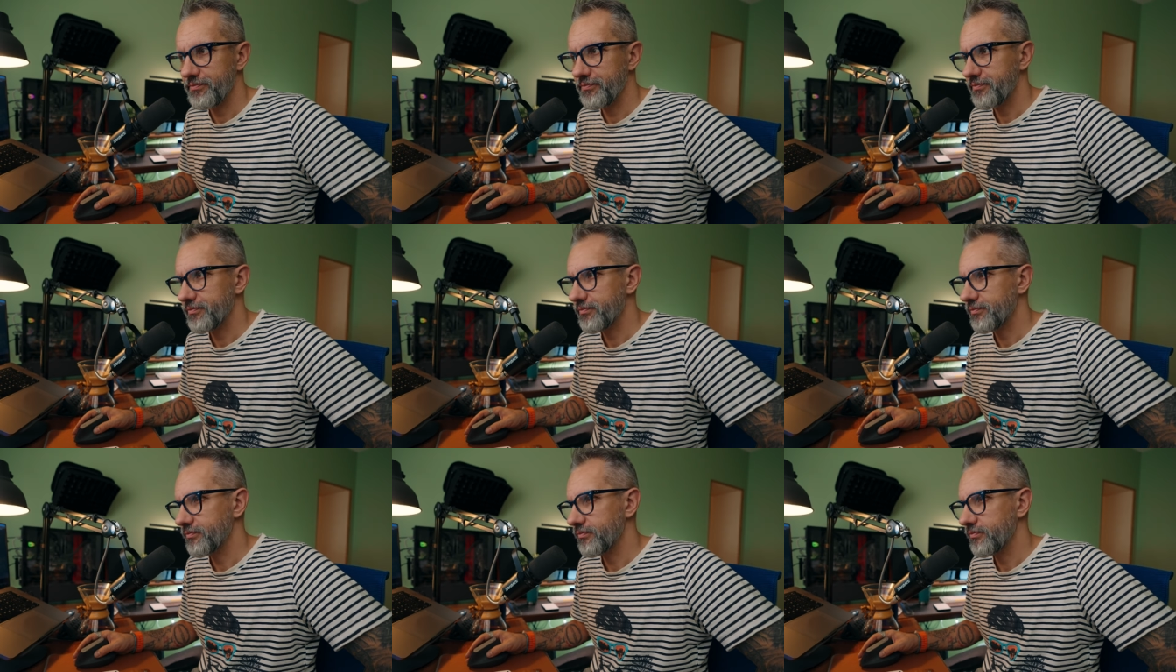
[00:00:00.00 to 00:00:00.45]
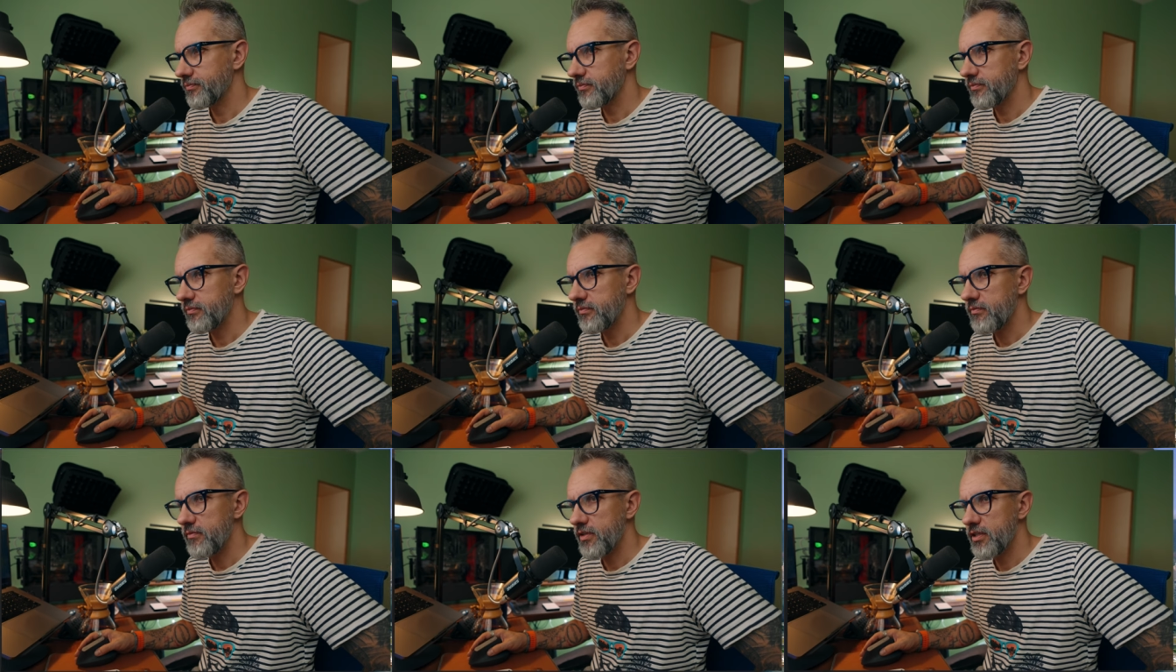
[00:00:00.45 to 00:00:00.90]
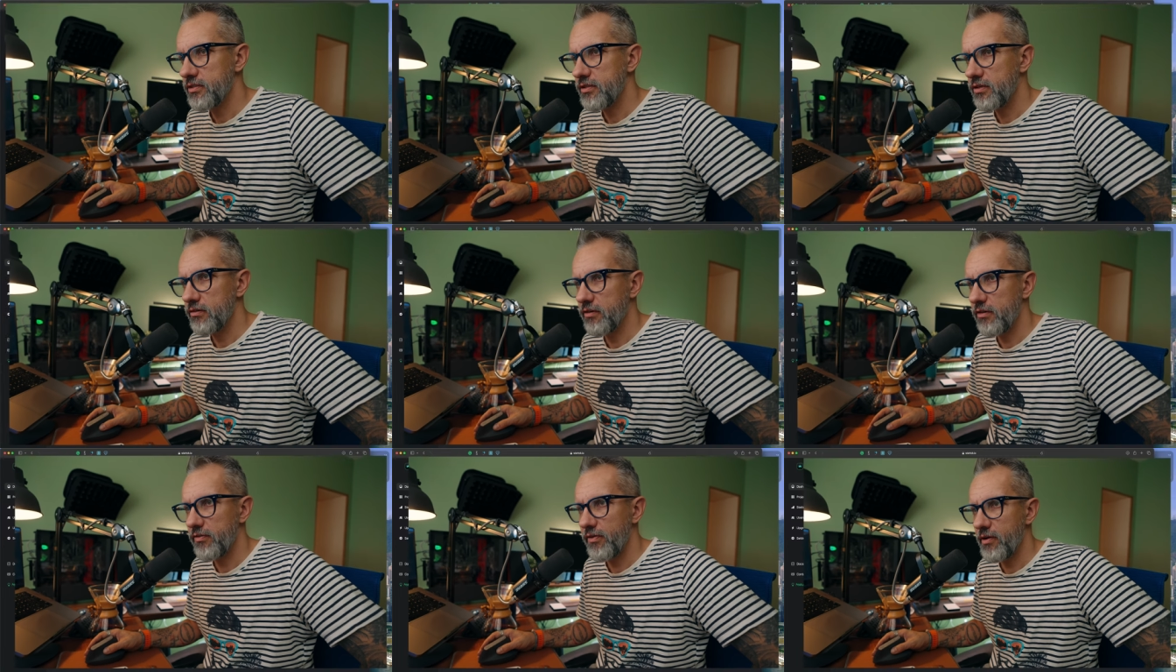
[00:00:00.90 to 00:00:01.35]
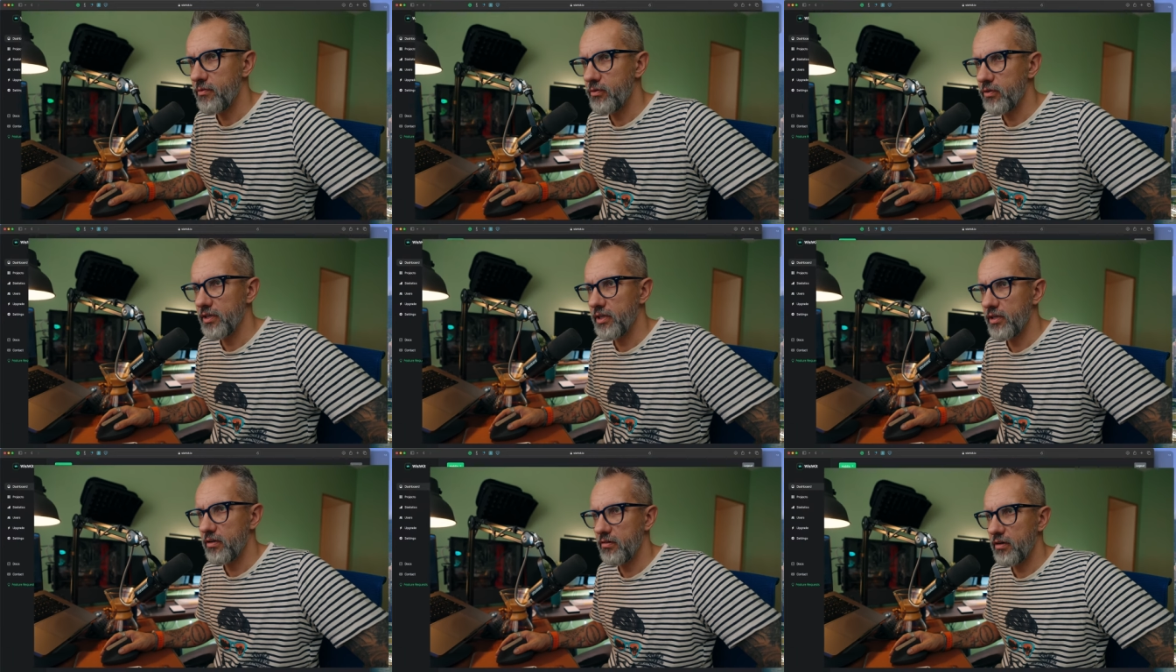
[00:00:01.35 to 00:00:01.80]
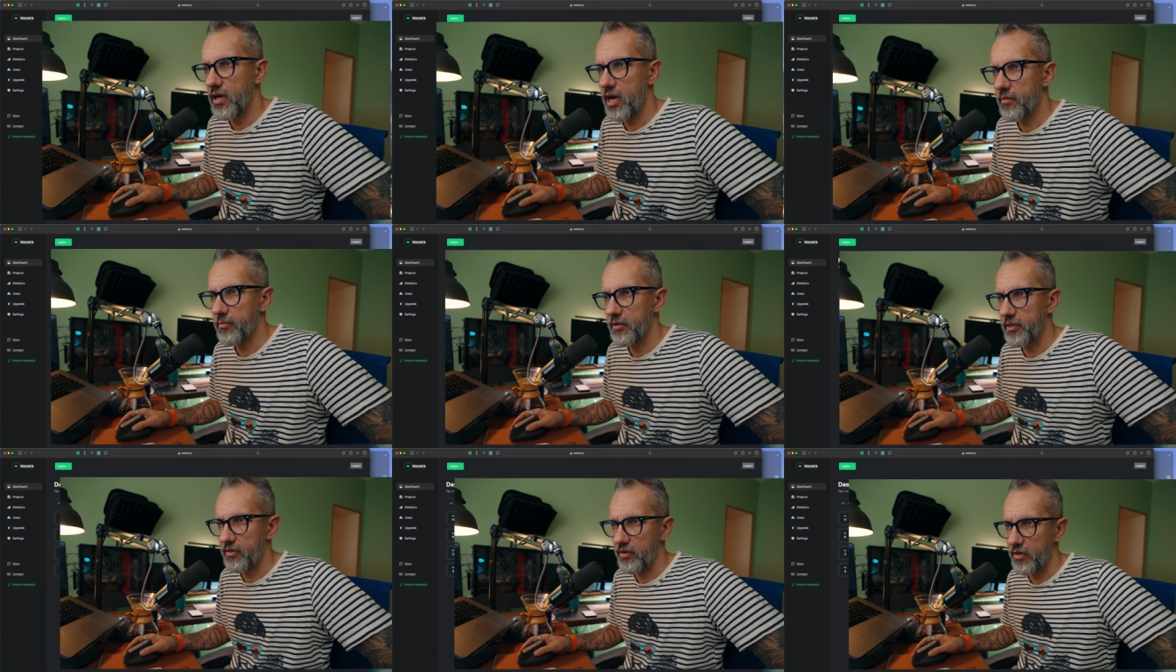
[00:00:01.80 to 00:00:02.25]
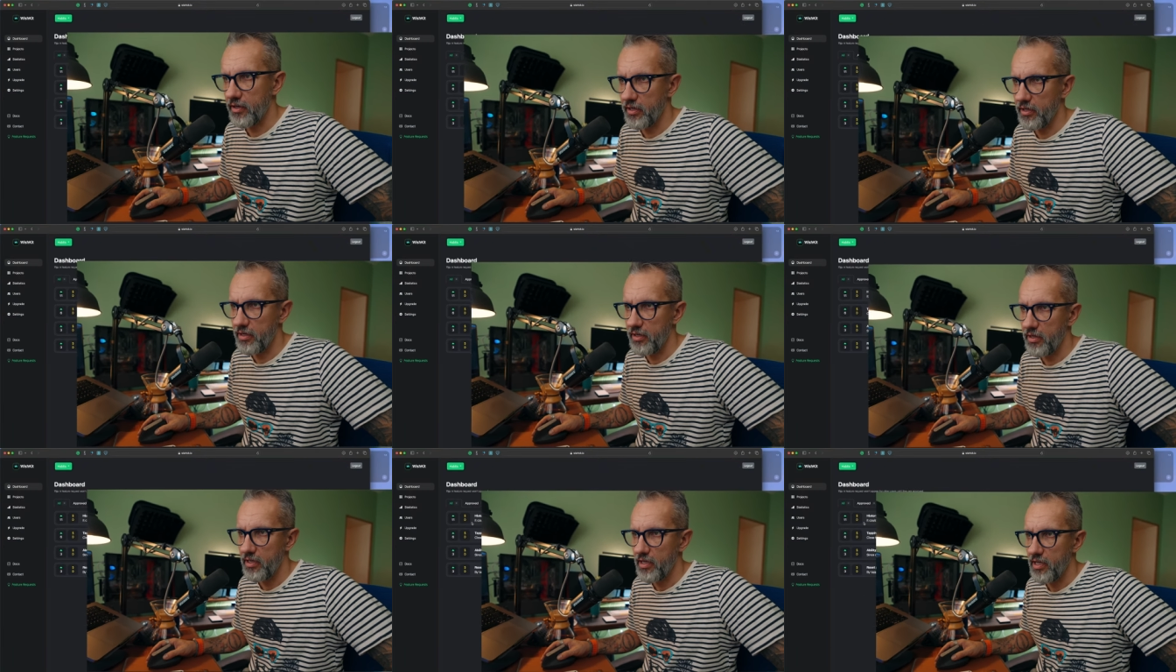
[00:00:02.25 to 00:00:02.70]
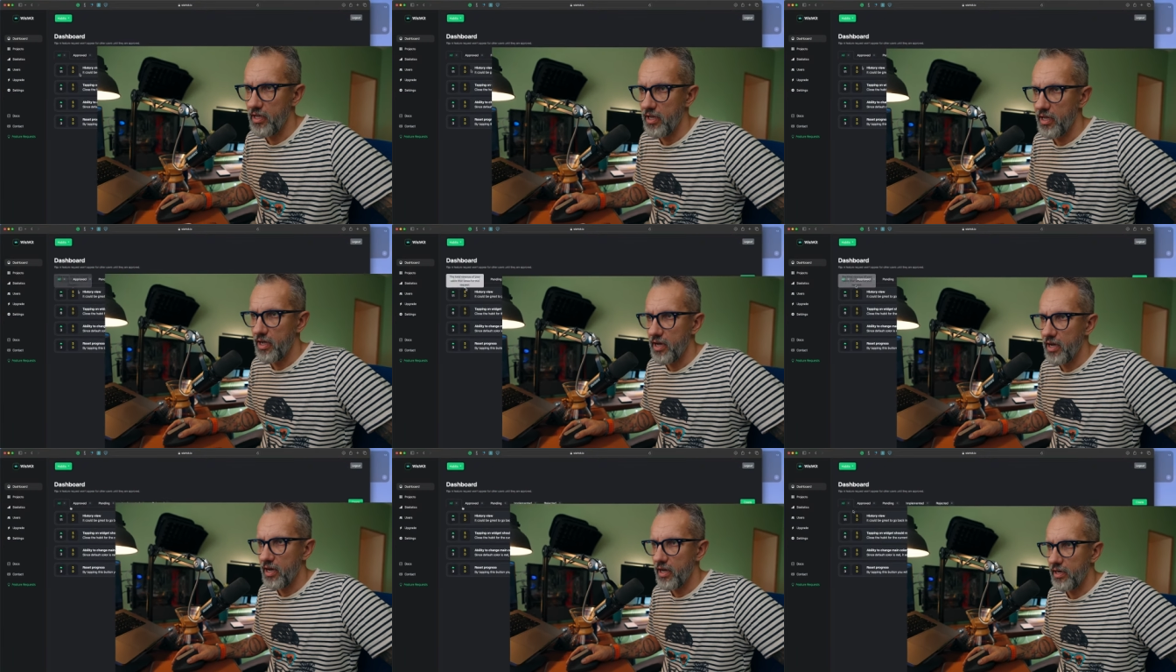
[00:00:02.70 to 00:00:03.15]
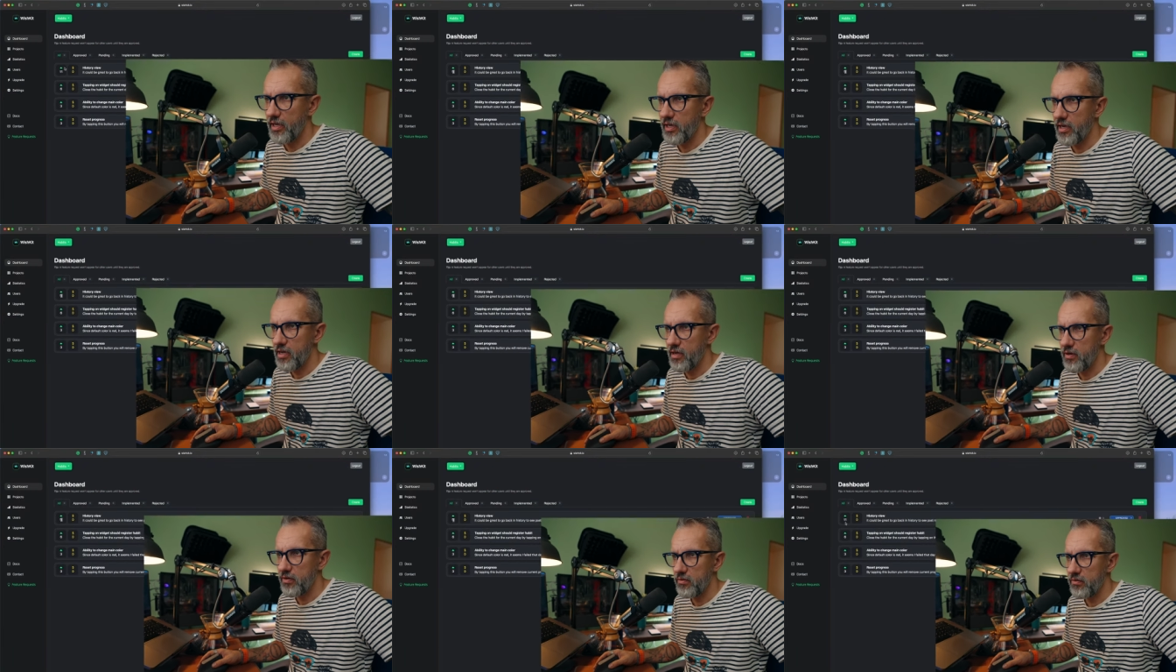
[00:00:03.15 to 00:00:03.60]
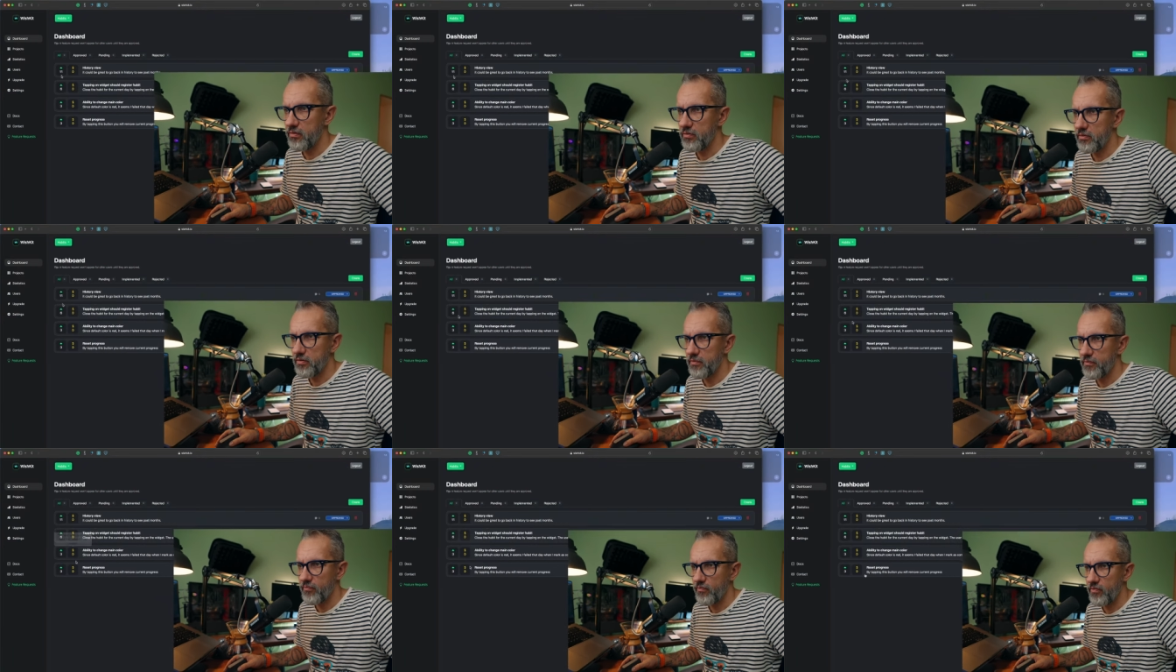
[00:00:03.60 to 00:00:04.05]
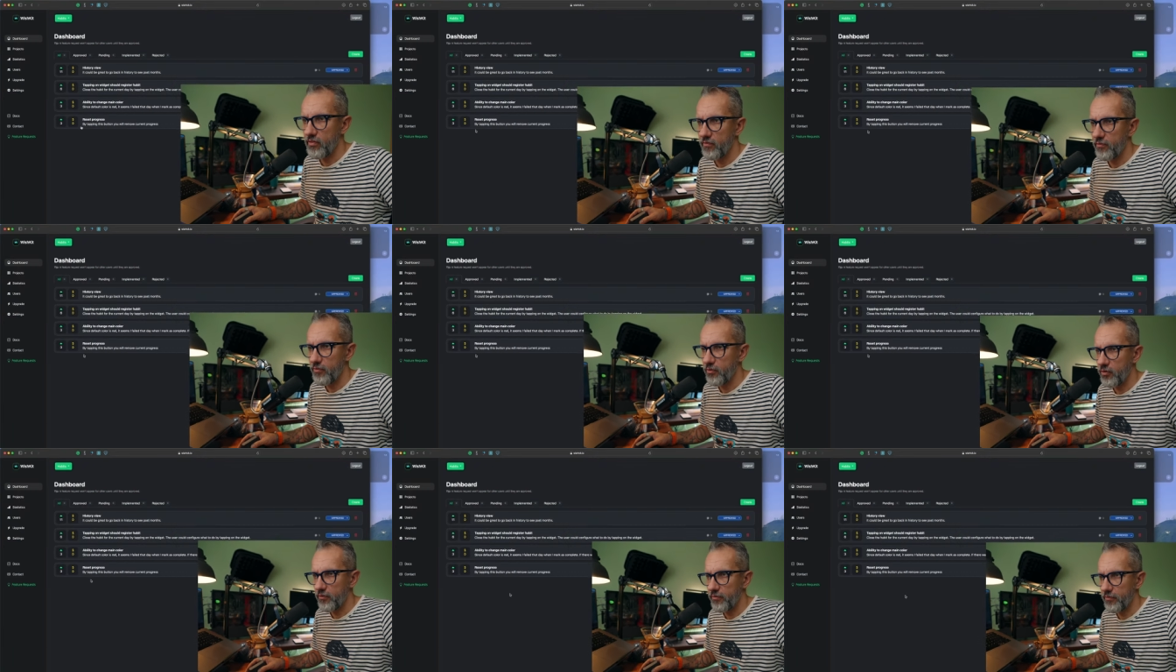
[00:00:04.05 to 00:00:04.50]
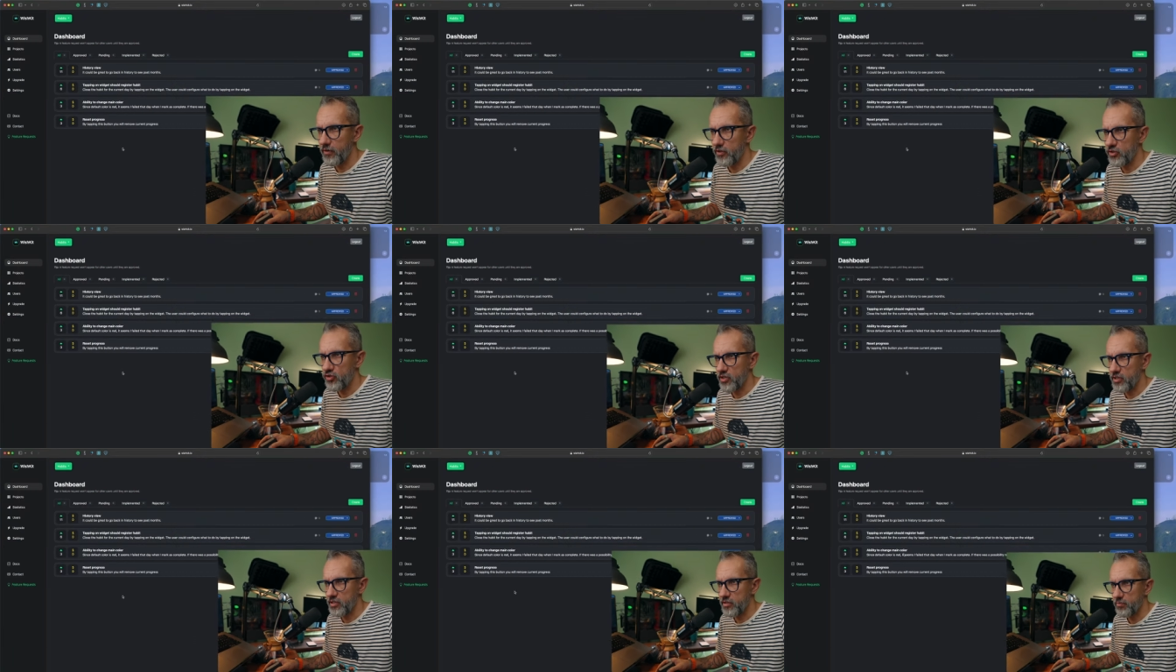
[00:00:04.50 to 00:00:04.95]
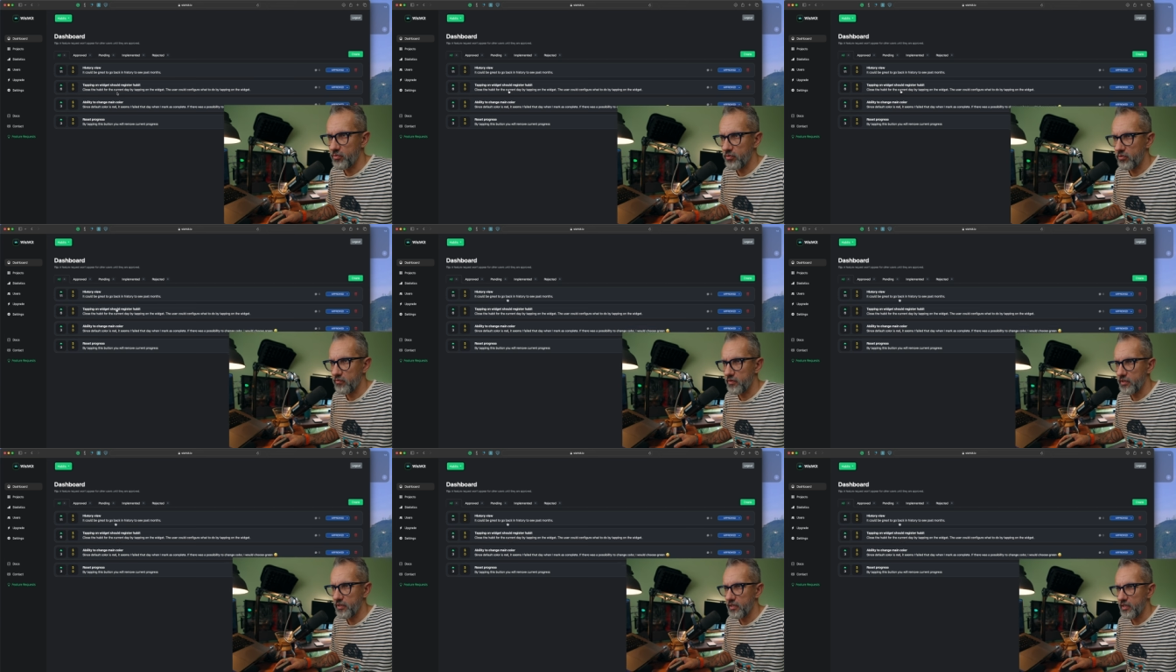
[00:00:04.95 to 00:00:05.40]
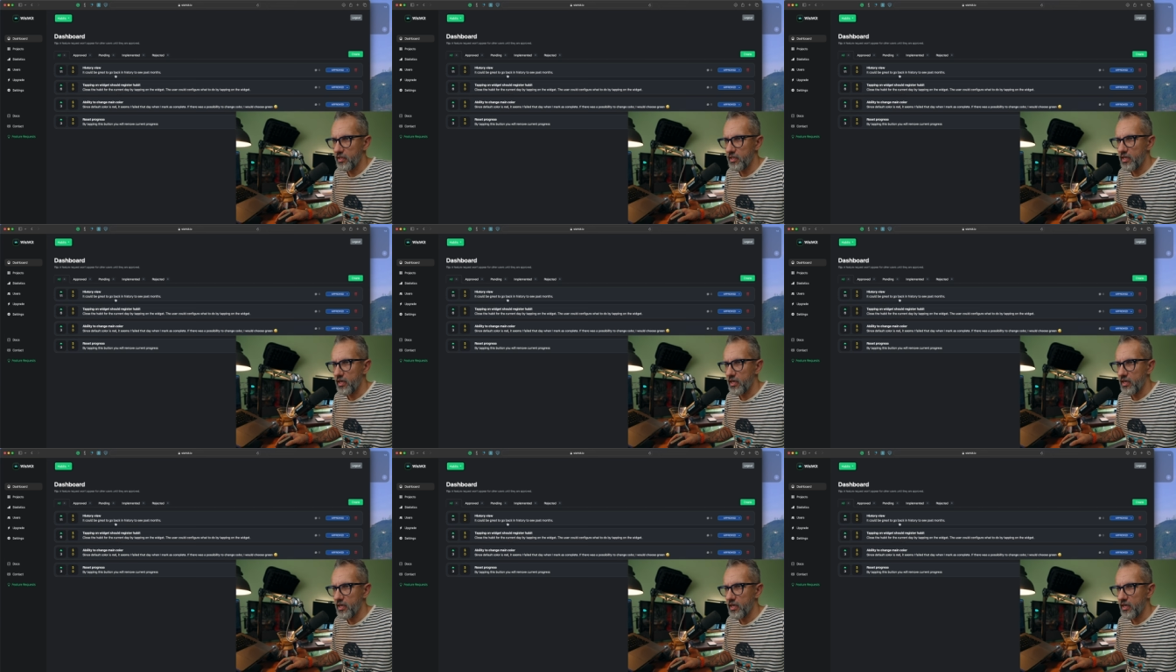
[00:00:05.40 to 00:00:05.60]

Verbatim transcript: right? So if I'm looking on Habit Tracker, I have four features approved.